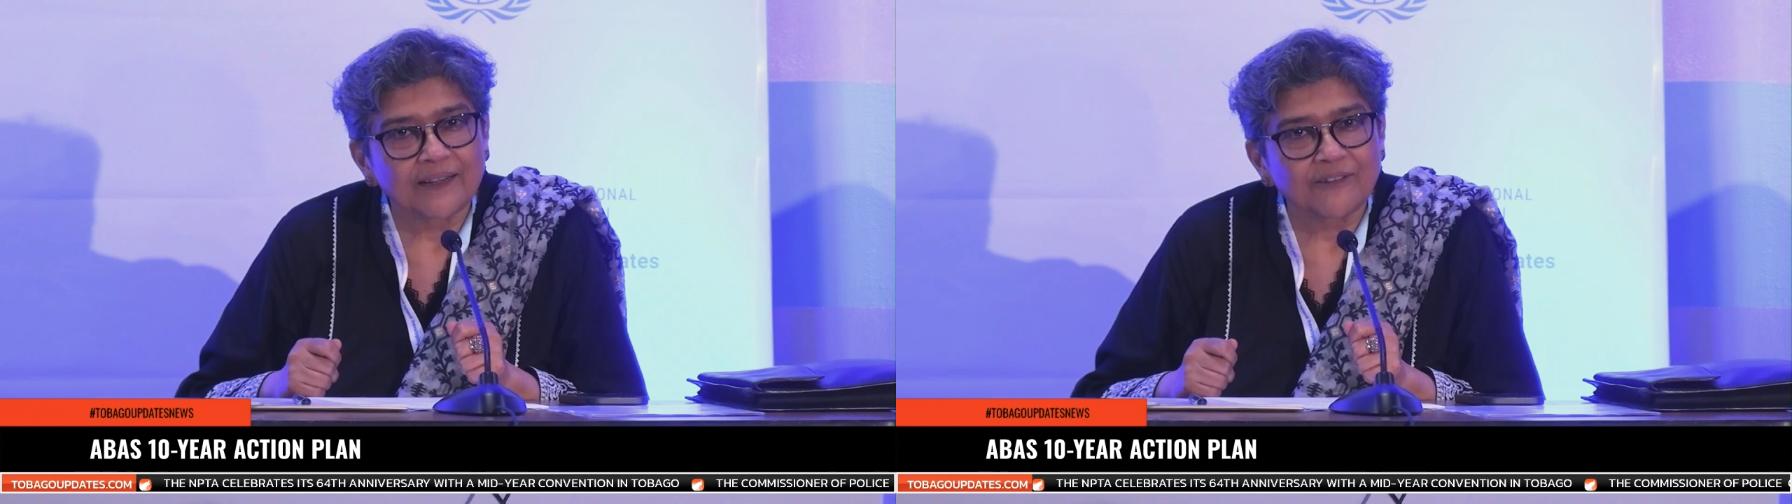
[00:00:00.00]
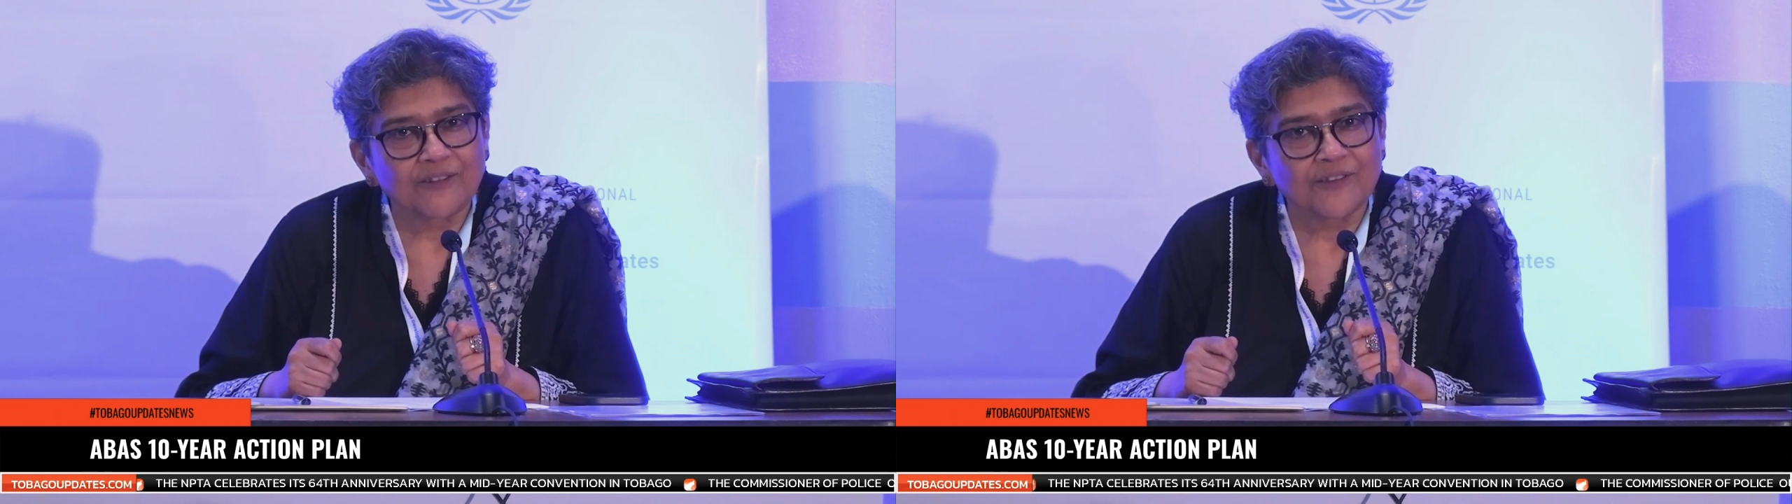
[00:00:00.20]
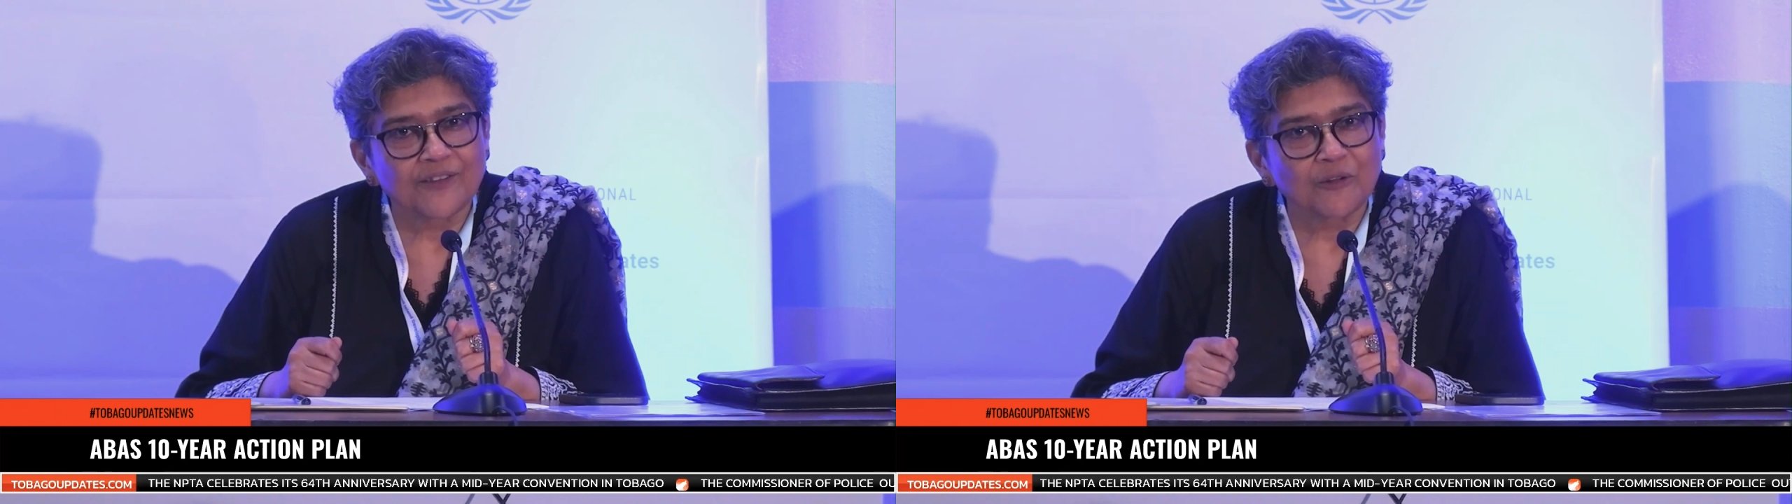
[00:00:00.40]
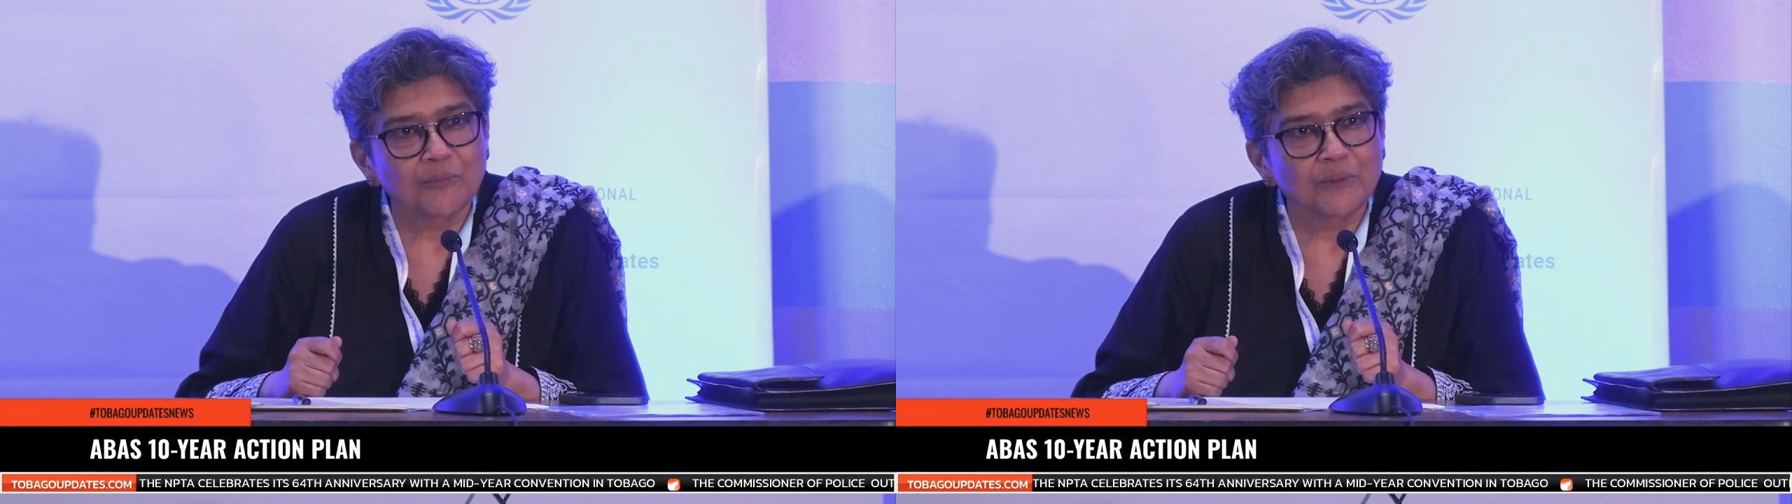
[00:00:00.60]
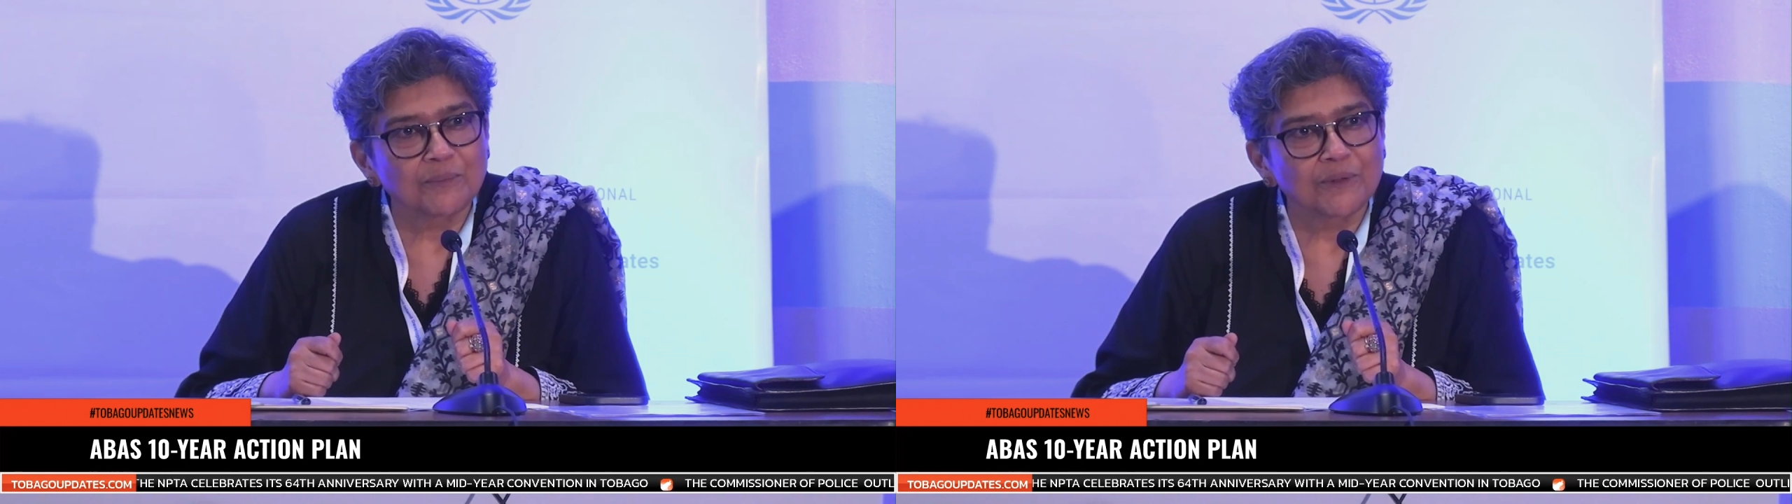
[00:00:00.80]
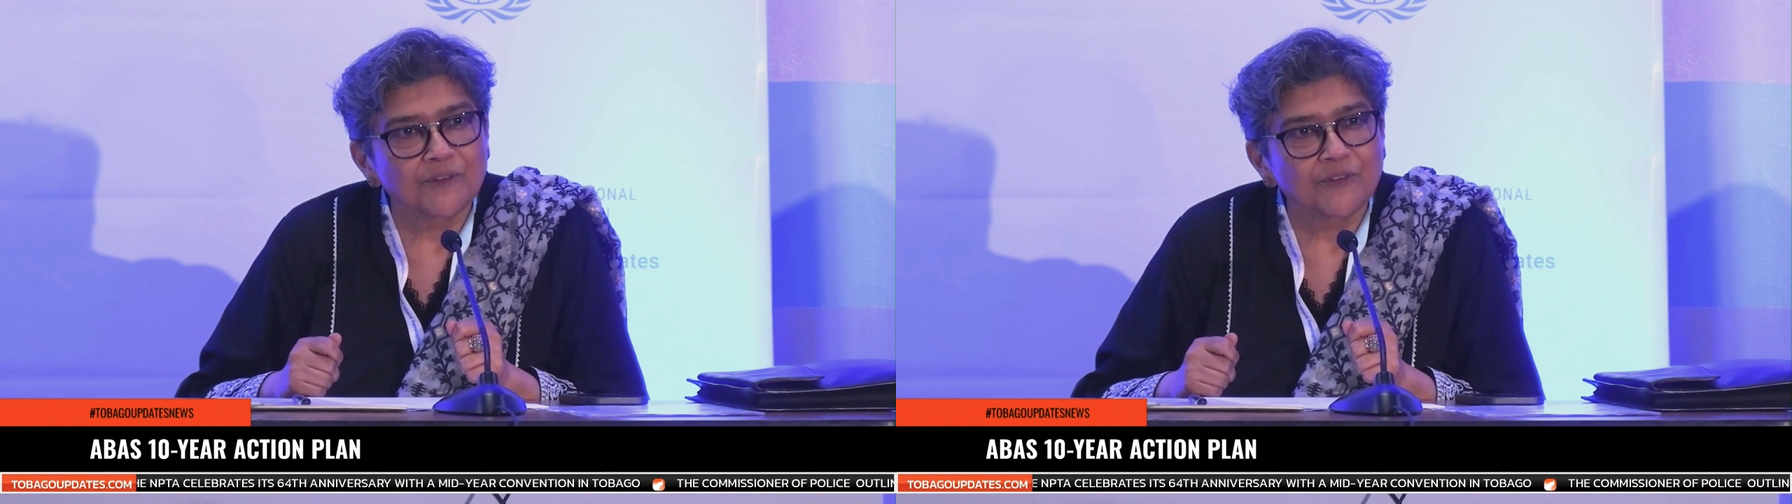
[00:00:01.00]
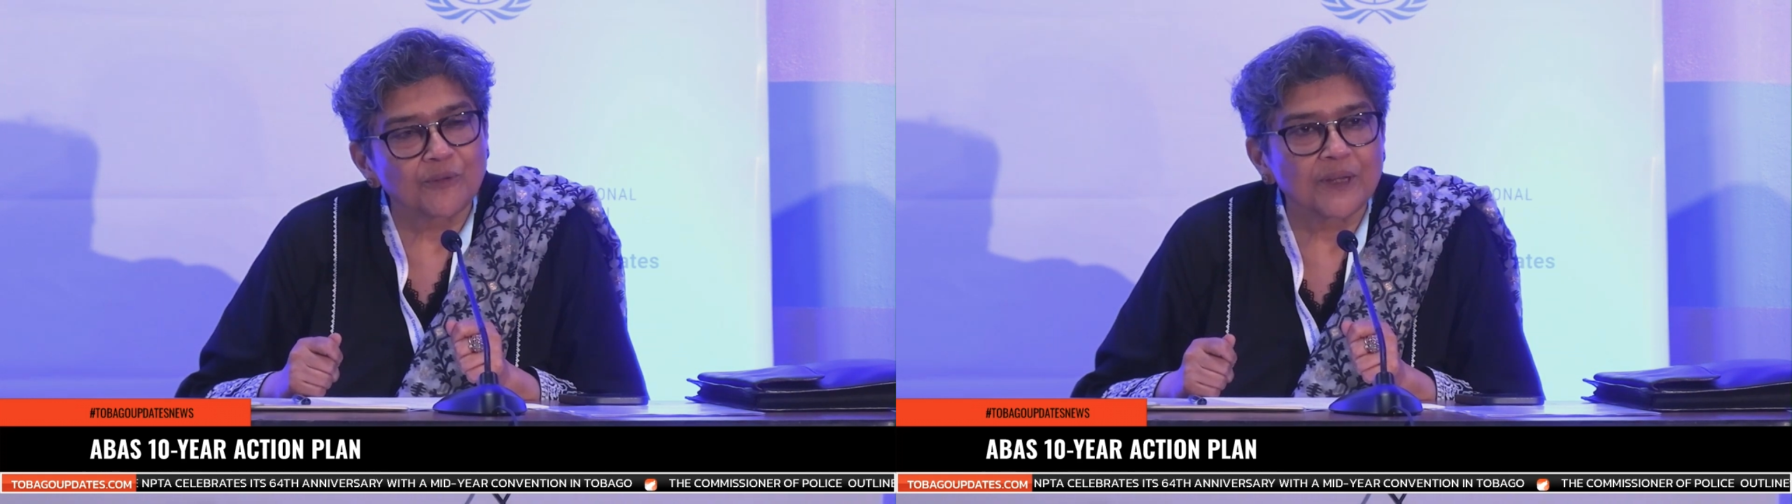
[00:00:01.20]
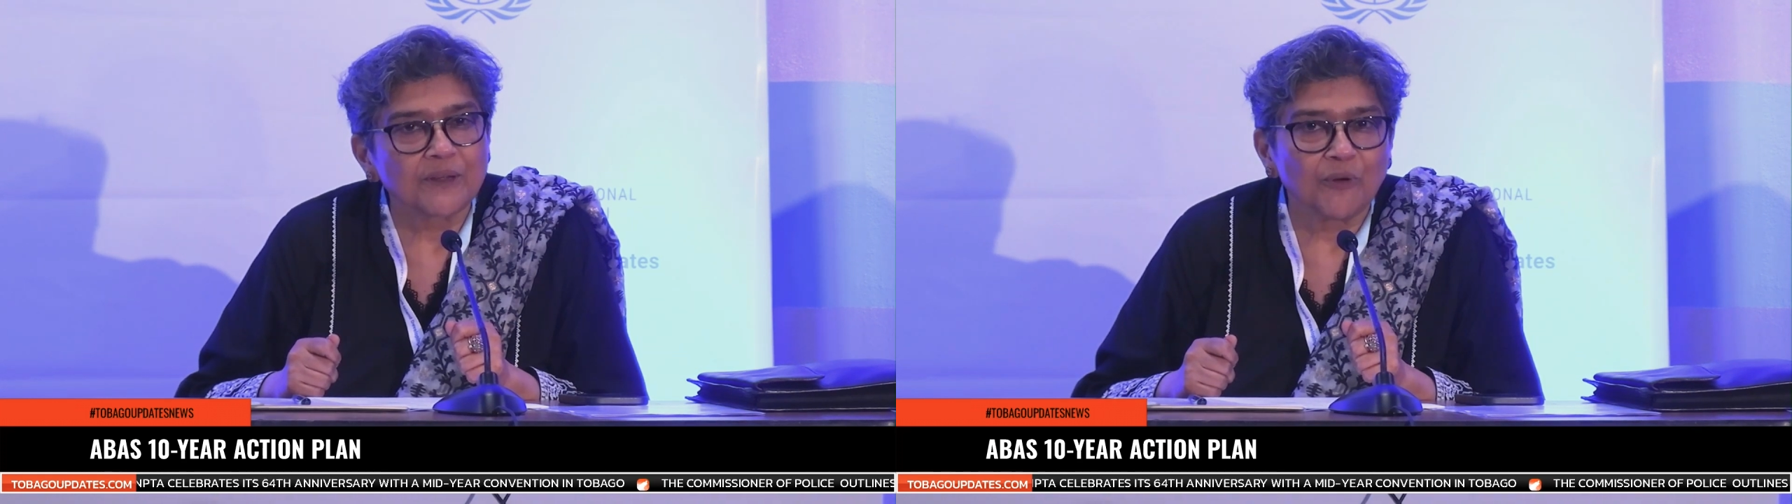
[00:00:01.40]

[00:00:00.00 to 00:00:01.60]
actions and commitments to take